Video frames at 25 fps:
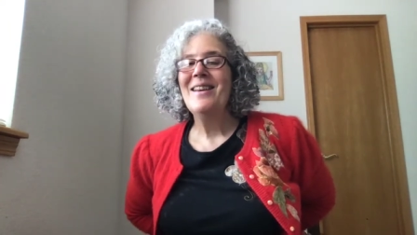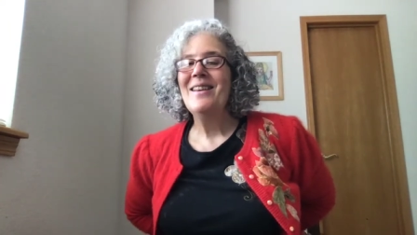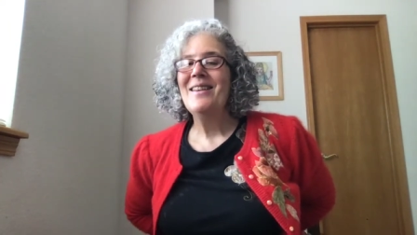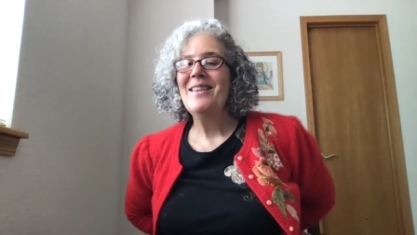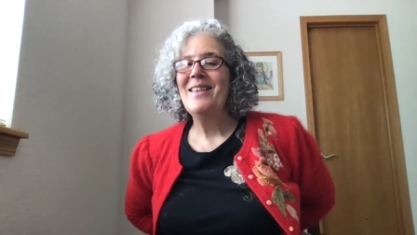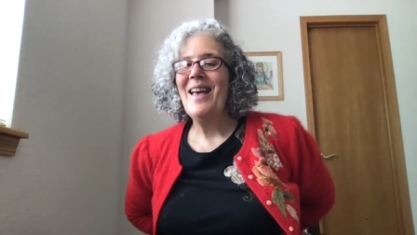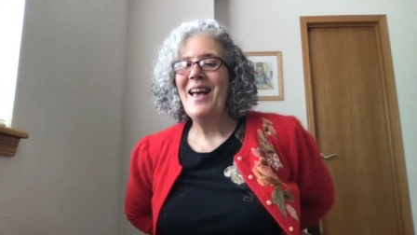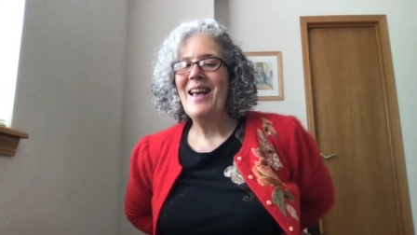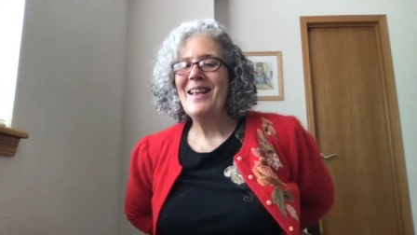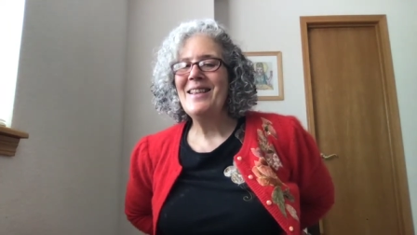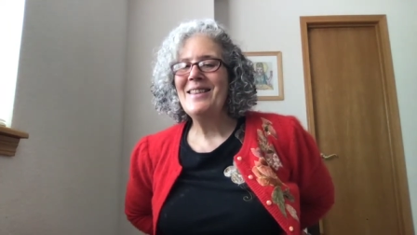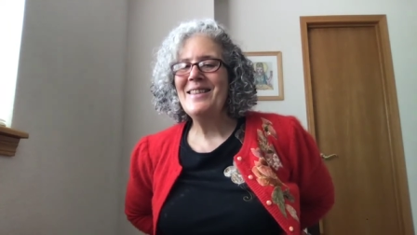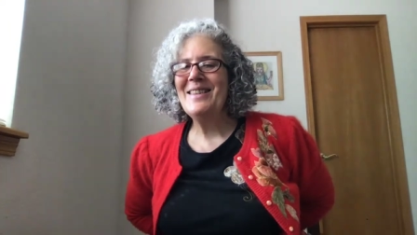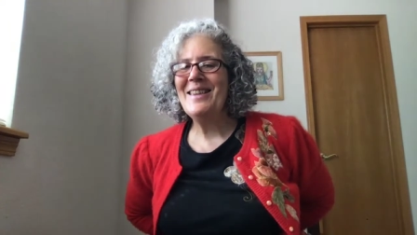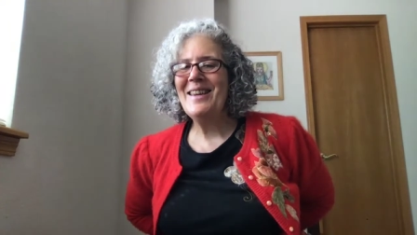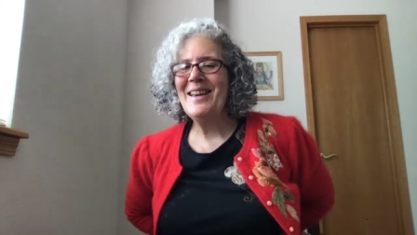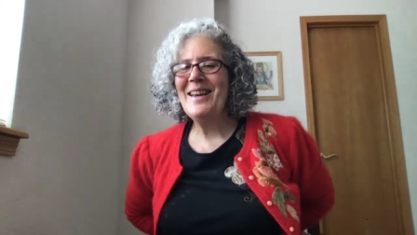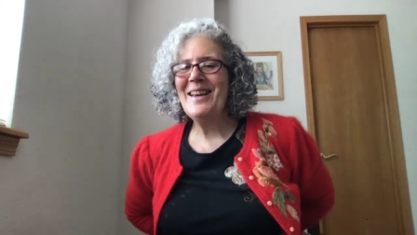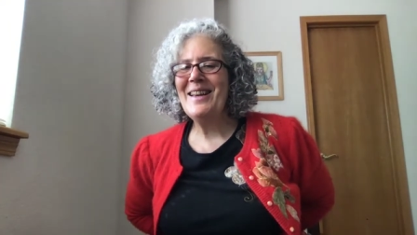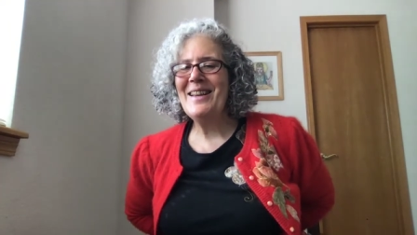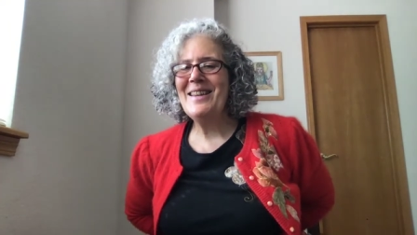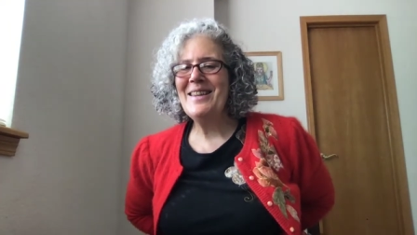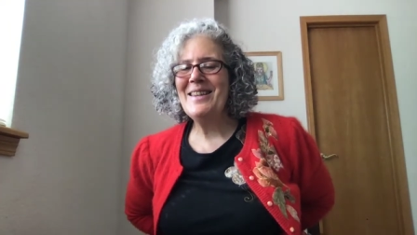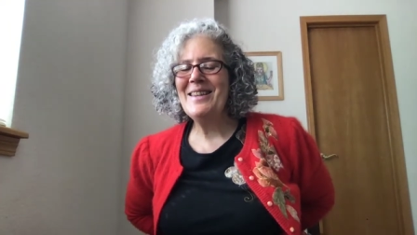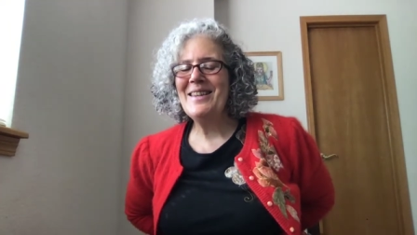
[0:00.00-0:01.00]
That's
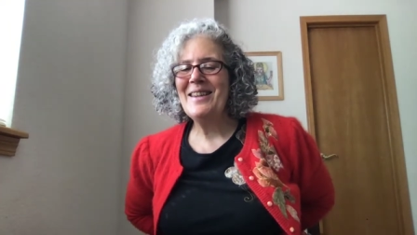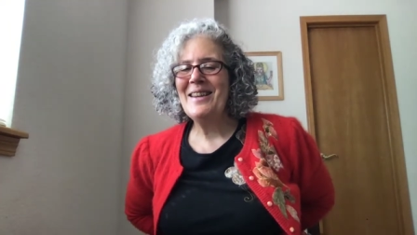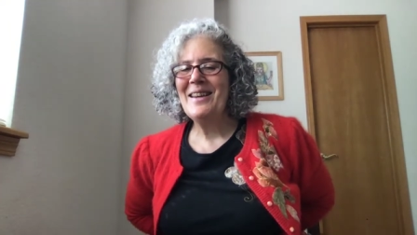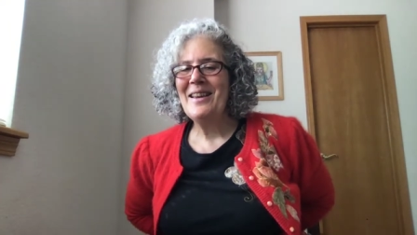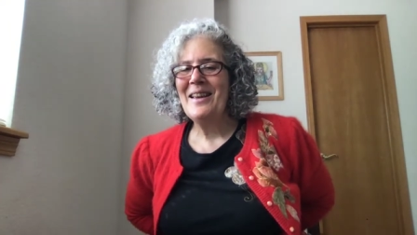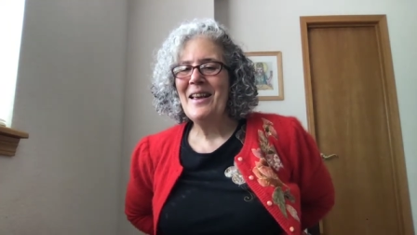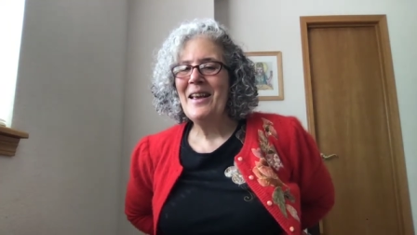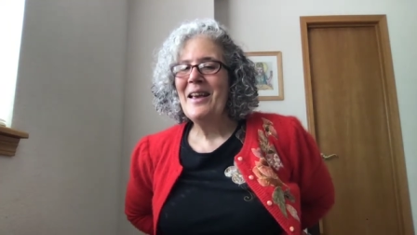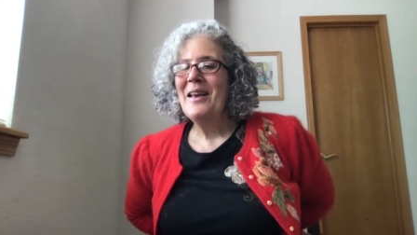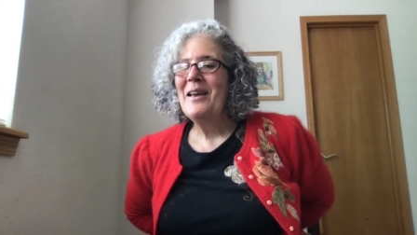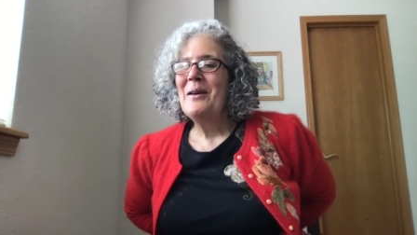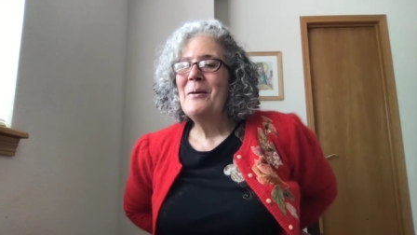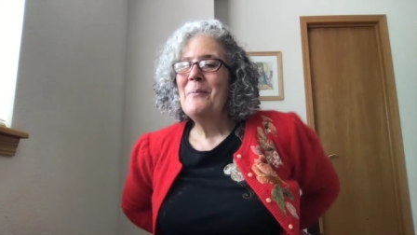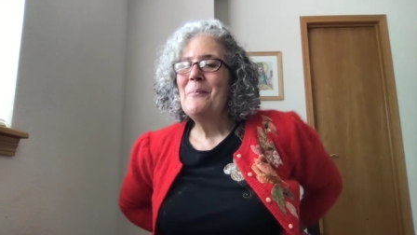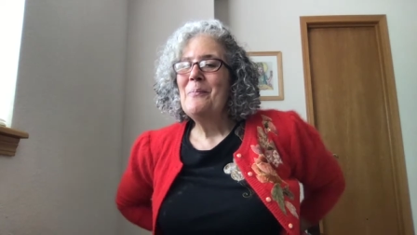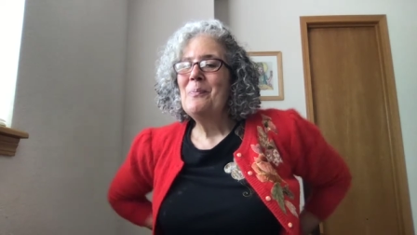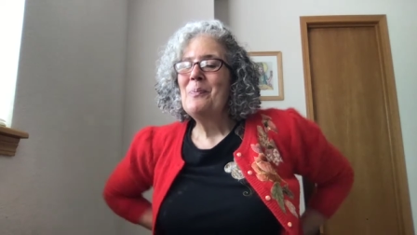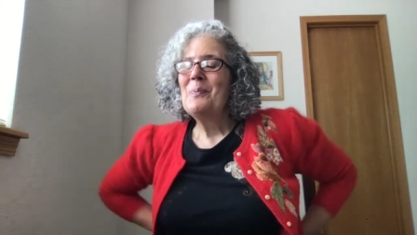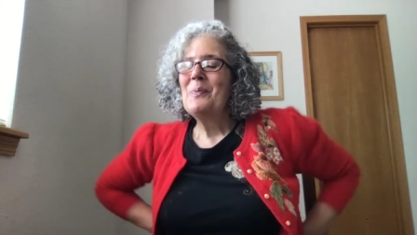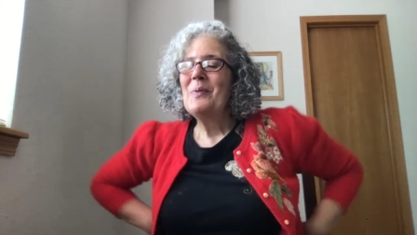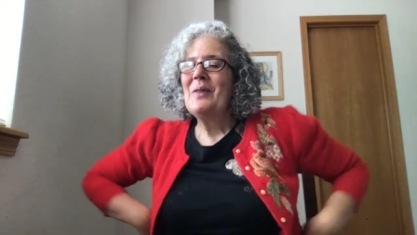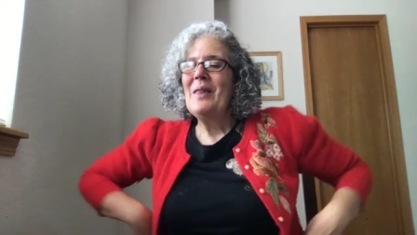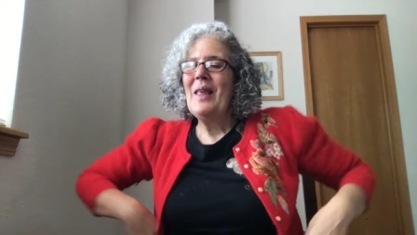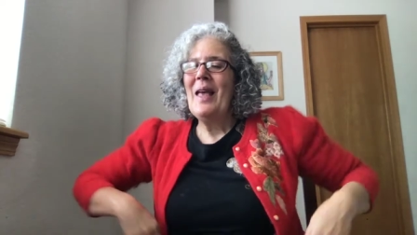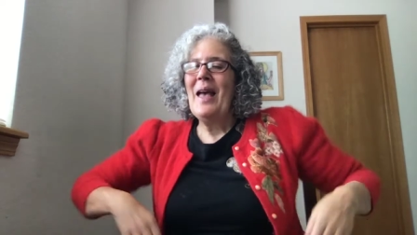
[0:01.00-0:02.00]
it.
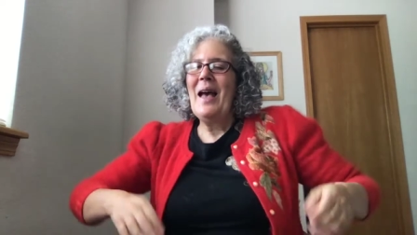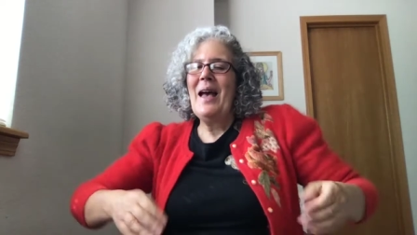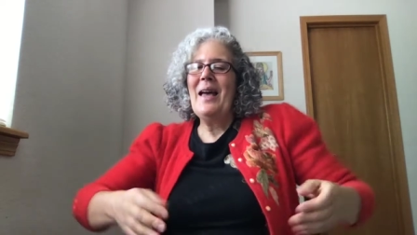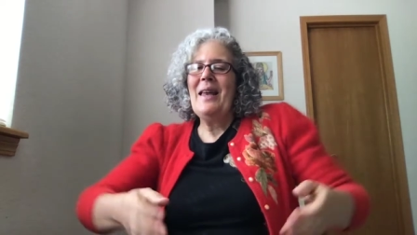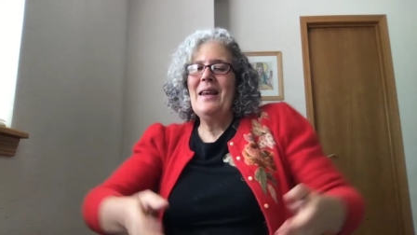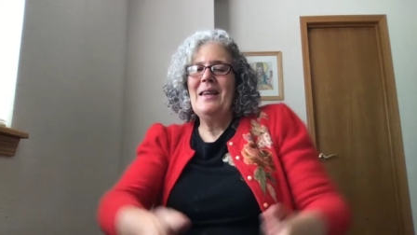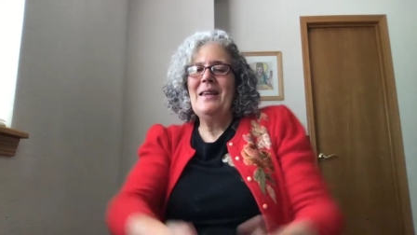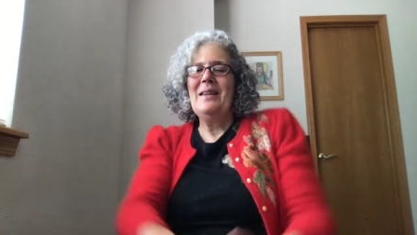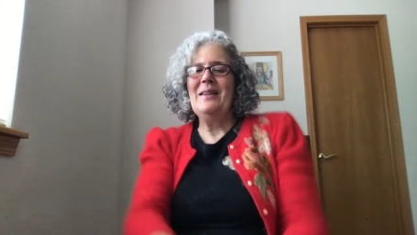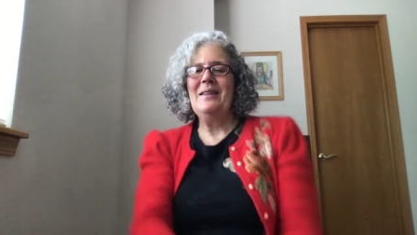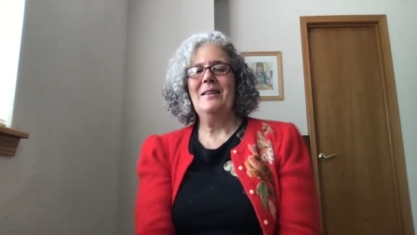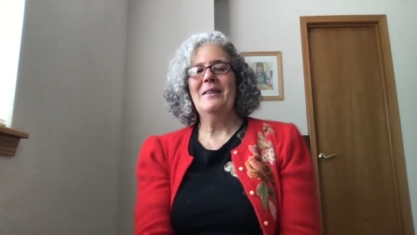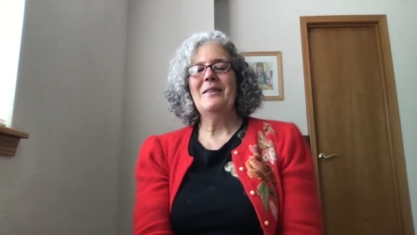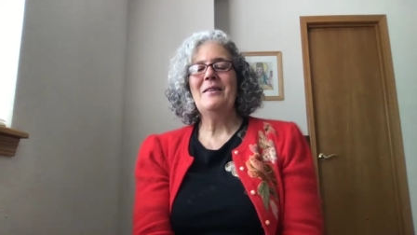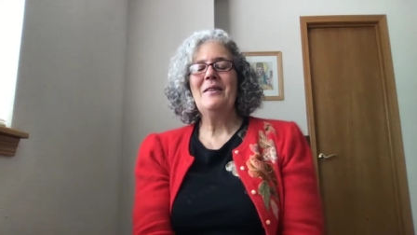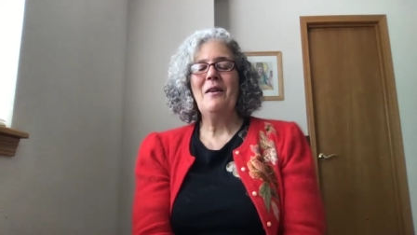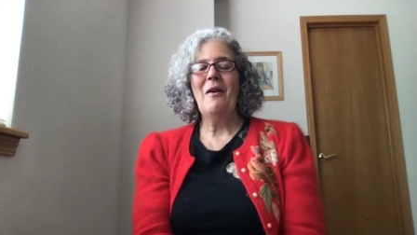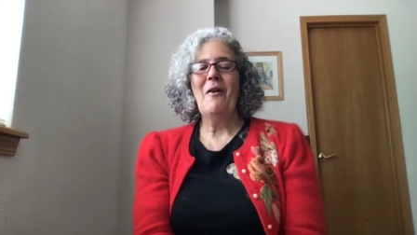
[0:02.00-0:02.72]
That is,